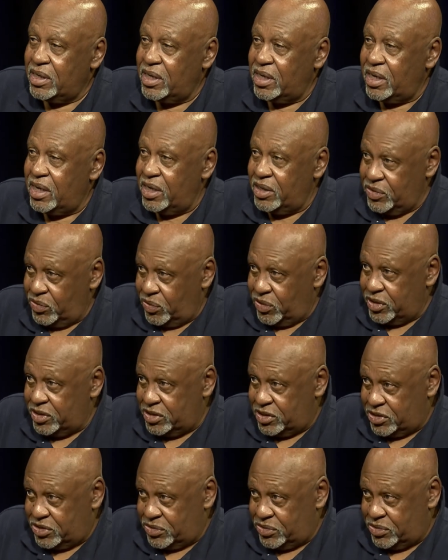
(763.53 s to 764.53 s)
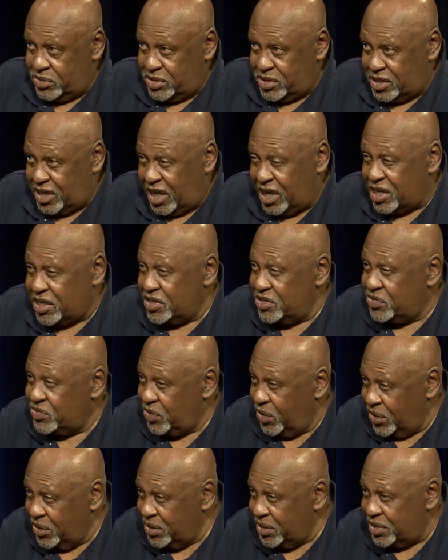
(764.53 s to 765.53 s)
in order to take
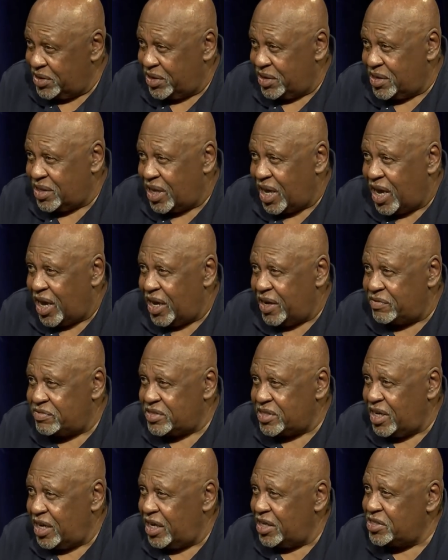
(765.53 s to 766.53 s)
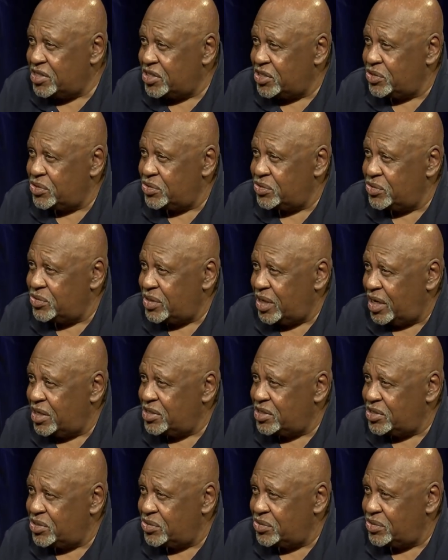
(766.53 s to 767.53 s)
control of their lives and to
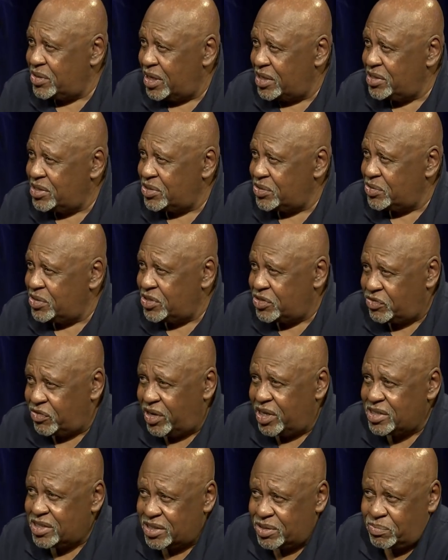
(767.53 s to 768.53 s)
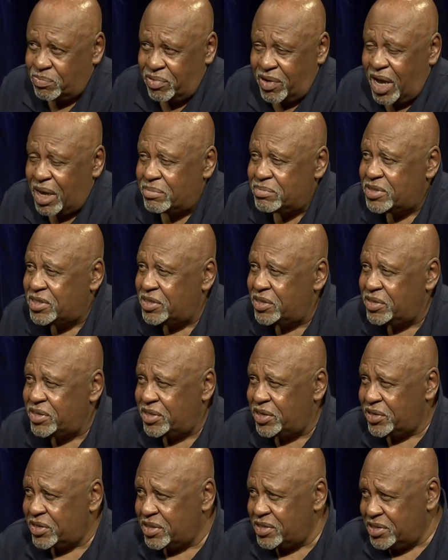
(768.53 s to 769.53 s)
and to and to address the problems that
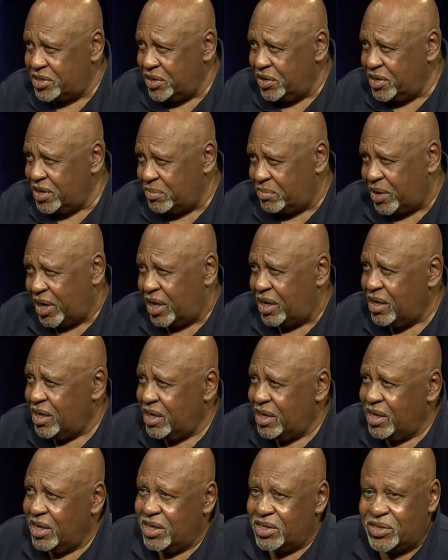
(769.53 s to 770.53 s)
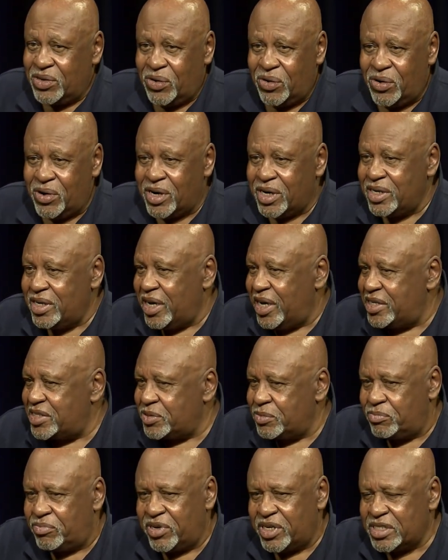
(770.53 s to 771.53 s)
they're concerned about. Mm. The
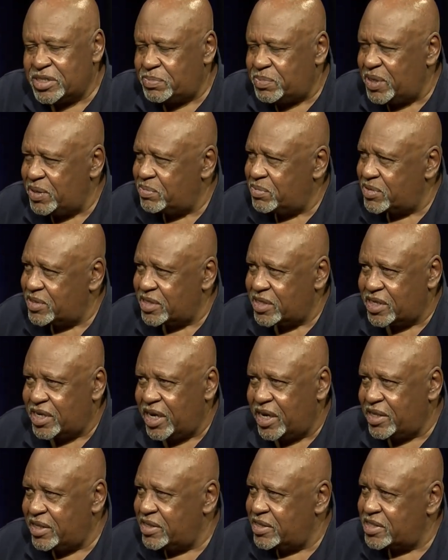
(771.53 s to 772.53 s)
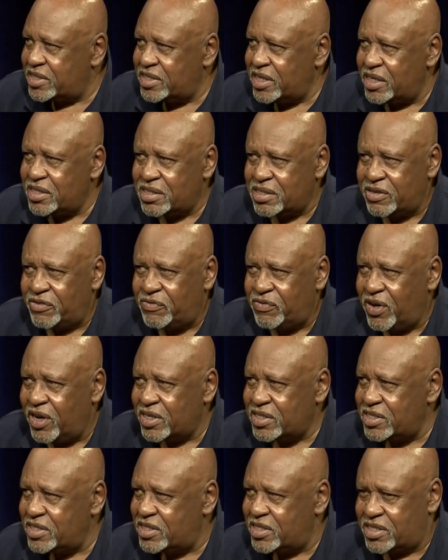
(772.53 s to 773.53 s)
organizer brings people together, essentially
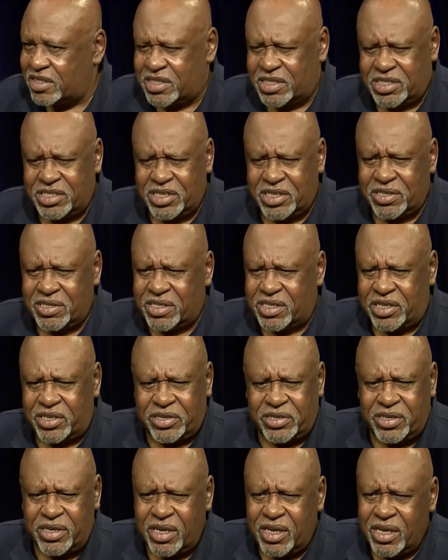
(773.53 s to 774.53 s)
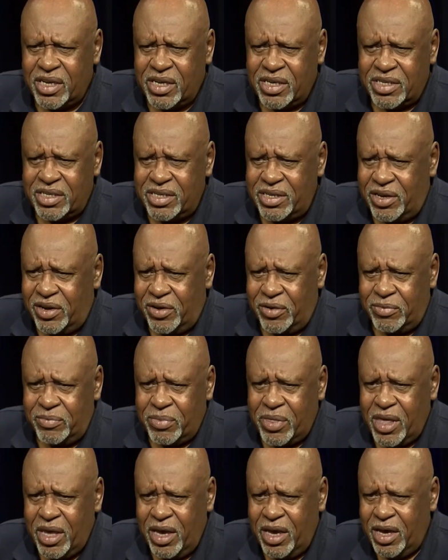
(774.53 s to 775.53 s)
functions as a cheerleader, you know,
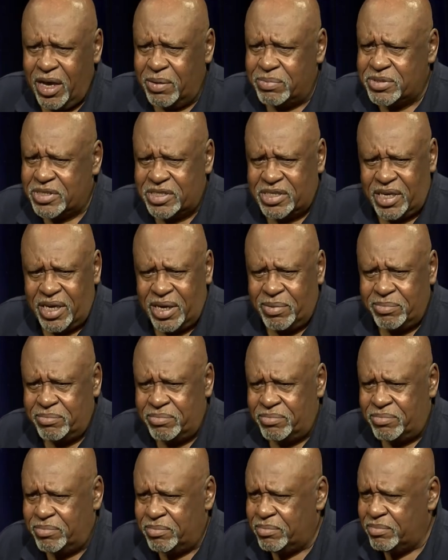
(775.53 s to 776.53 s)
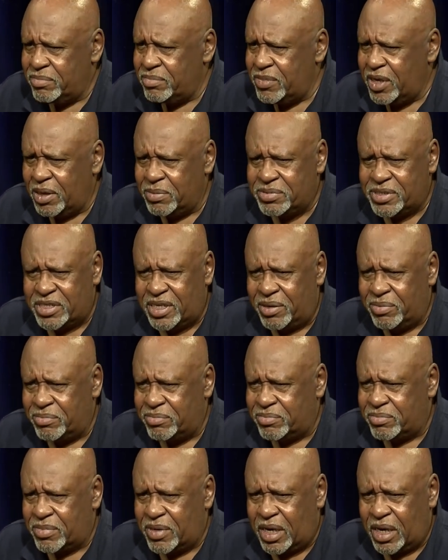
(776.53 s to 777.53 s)
helps them helps
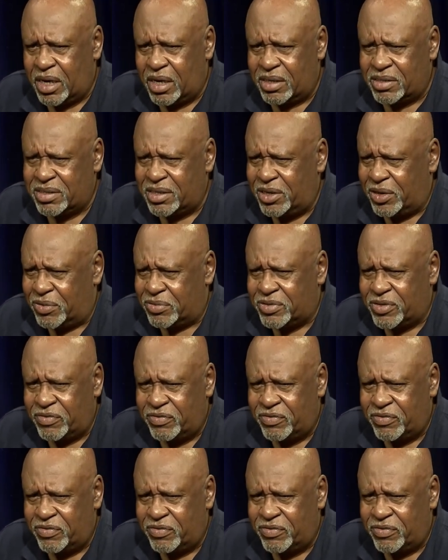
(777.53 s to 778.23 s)
them, you know,